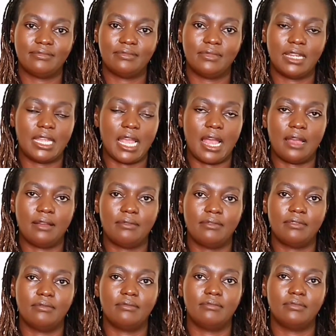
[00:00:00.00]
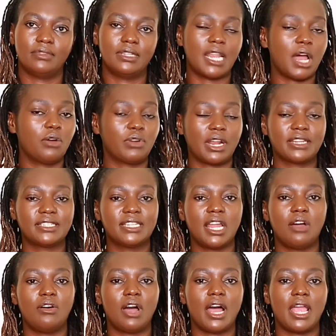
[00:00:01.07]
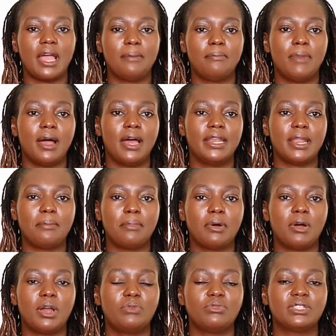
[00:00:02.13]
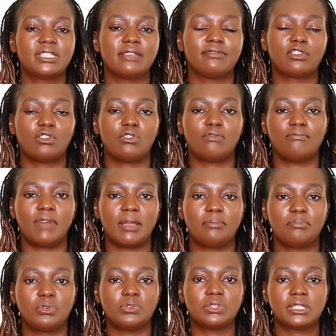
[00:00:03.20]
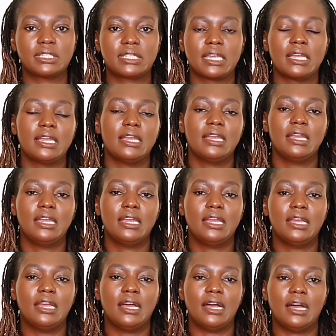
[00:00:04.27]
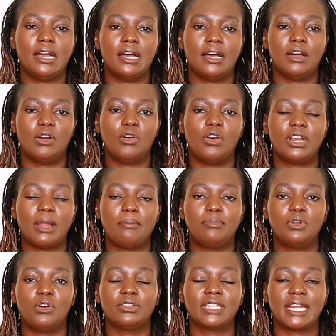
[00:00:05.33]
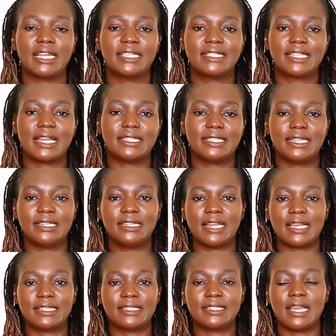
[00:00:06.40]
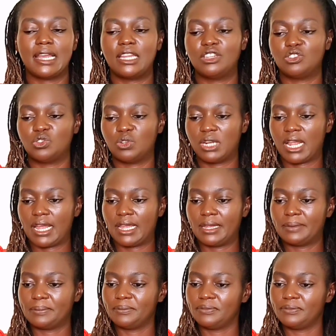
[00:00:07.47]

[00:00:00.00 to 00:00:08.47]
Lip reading: Yeah. Now, right now, I am number 1 with several of my posts on a blog that I started last year in July.